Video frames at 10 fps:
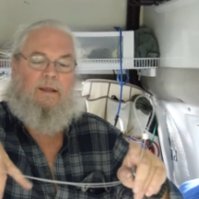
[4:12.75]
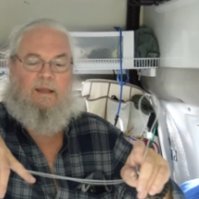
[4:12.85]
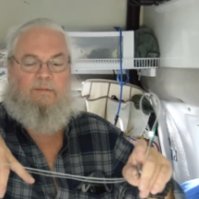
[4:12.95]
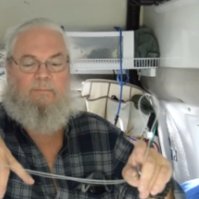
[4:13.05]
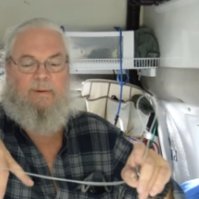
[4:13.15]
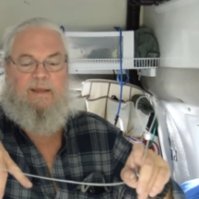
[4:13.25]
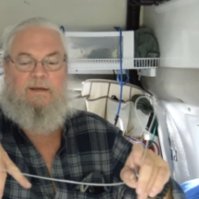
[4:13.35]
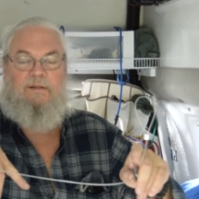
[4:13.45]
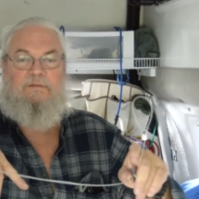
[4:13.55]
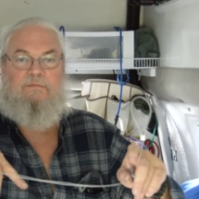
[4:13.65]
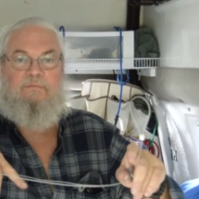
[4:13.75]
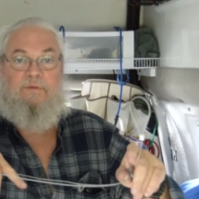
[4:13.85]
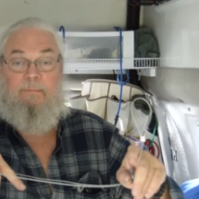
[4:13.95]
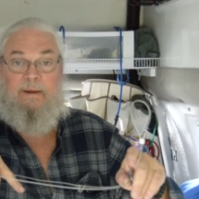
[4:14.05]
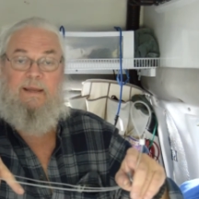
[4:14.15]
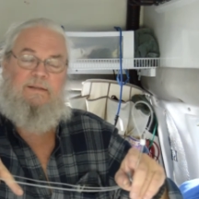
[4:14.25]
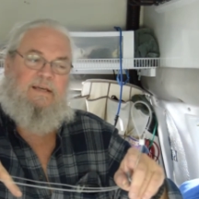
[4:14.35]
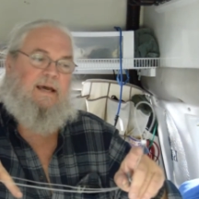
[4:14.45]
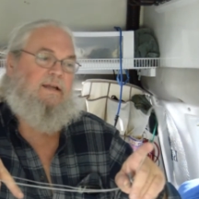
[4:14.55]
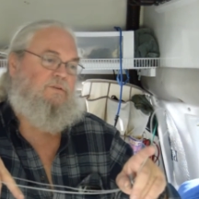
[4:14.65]
and the bait
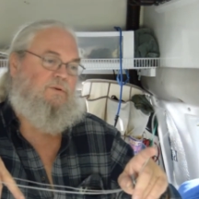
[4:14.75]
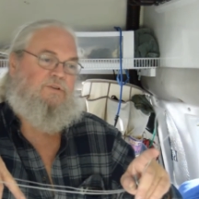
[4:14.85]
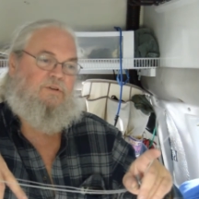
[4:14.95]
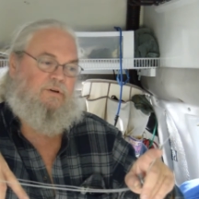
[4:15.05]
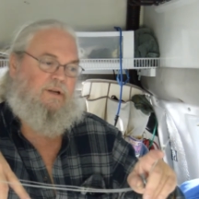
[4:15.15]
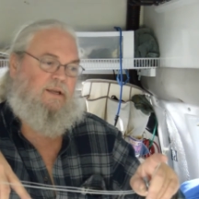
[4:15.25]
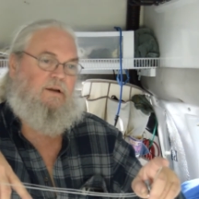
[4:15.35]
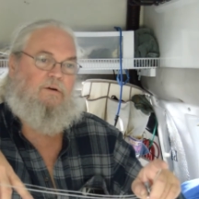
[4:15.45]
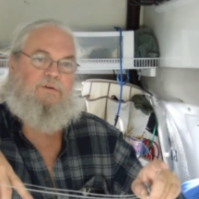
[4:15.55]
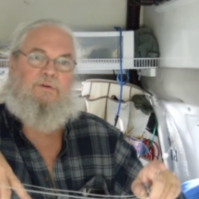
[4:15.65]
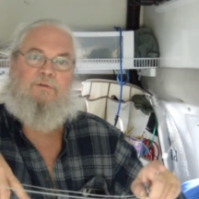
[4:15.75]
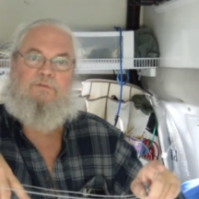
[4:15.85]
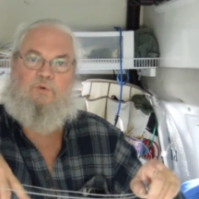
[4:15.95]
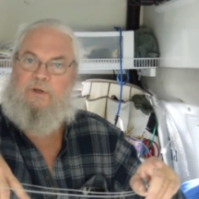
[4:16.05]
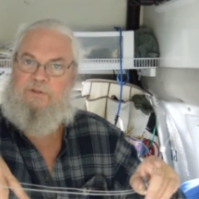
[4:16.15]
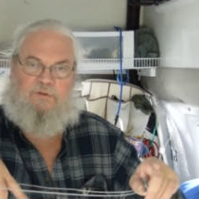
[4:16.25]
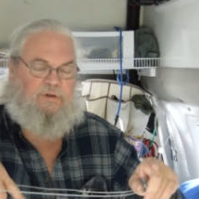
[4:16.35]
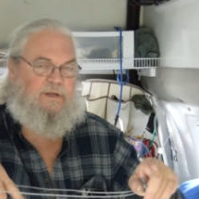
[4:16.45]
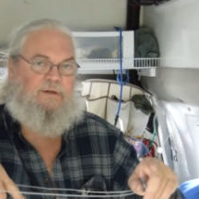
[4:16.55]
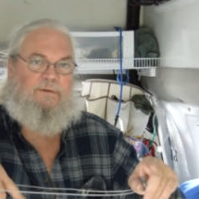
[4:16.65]
tied to a string on your twitch
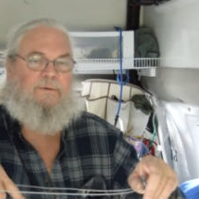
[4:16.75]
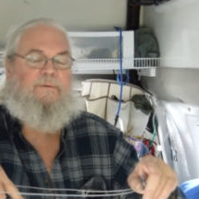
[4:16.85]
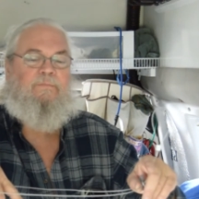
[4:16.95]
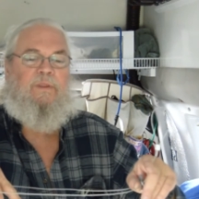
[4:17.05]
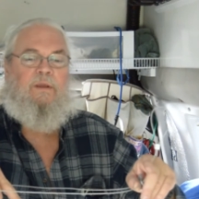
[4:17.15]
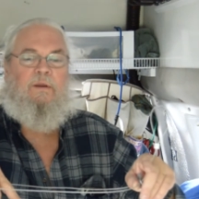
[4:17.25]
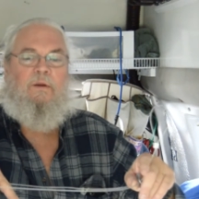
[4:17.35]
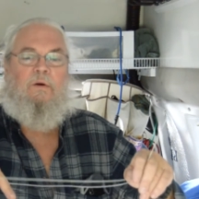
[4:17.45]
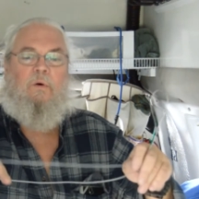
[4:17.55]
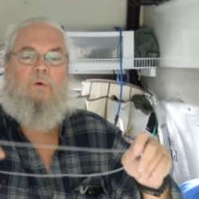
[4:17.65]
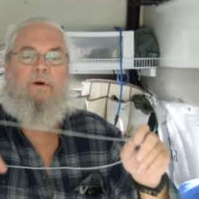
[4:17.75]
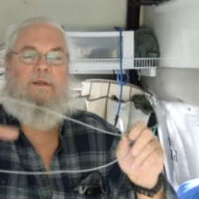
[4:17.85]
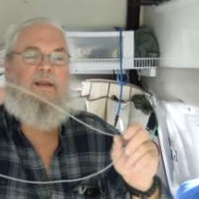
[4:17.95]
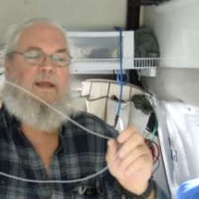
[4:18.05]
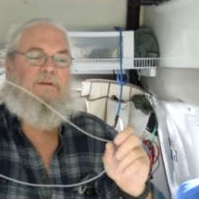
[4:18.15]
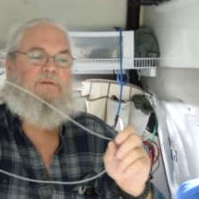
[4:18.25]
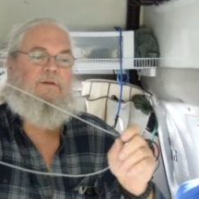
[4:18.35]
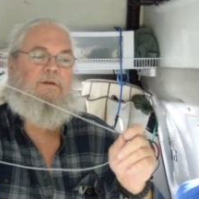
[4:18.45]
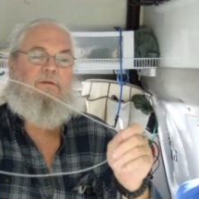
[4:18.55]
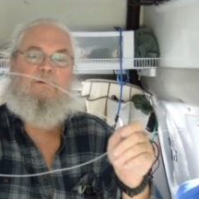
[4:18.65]
trigger. Or it can
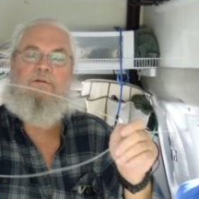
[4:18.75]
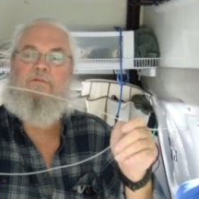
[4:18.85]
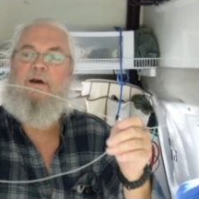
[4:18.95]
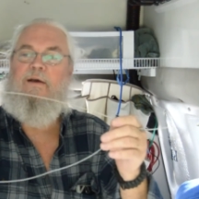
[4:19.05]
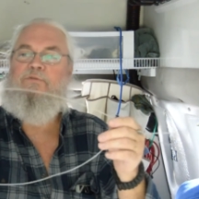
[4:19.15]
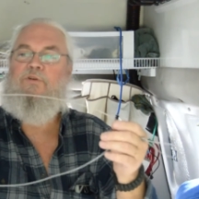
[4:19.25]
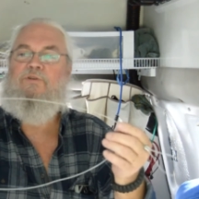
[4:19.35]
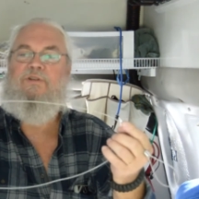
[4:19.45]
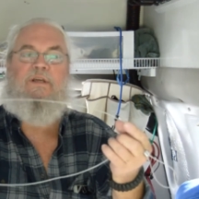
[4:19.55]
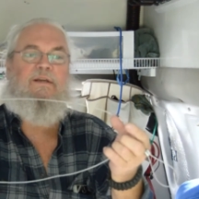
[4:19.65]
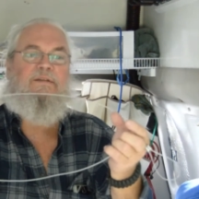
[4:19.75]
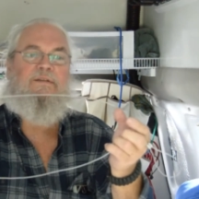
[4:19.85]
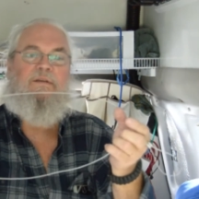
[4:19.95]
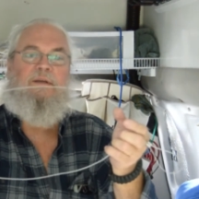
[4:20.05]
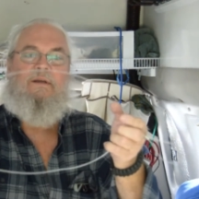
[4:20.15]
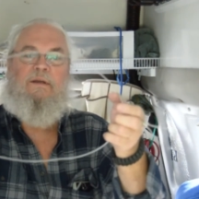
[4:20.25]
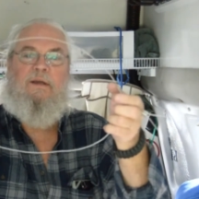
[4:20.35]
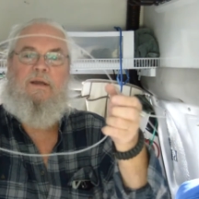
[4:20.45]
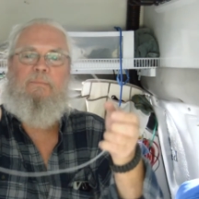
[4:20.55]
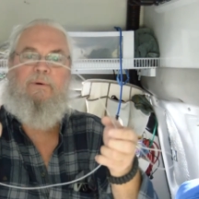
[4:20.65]
actually, you can drive 2 sticks
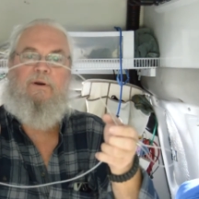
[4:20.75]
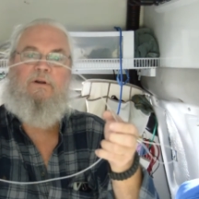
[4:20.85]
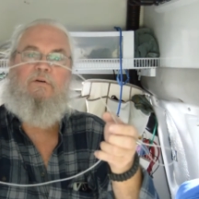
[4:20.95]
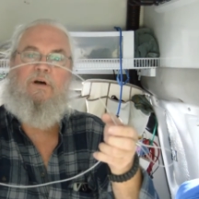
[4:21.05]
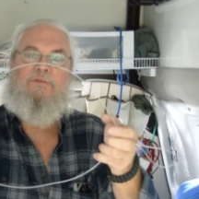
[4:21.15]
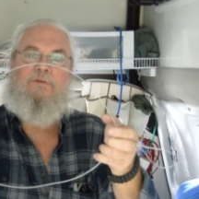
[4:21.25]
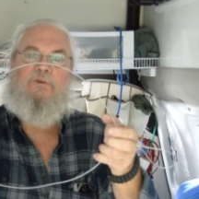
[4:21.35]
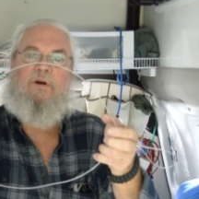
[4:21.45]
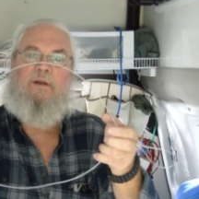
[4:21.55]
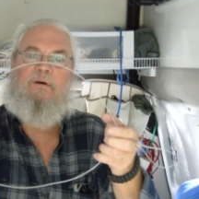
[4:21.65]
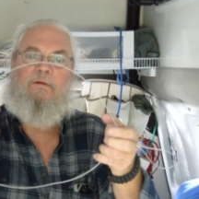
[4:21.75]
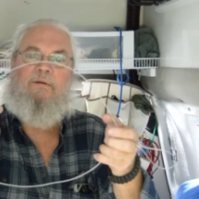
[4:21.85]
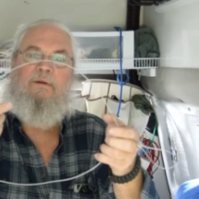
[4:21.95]
and put it across a trail